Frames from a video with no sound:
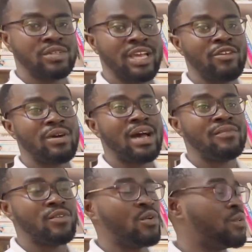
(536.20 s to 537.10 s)
I don't have
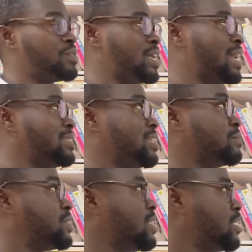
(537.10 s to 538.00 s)
all the
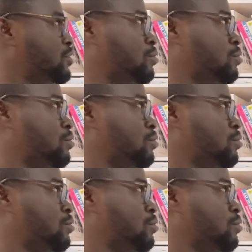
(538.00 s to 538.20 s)
items to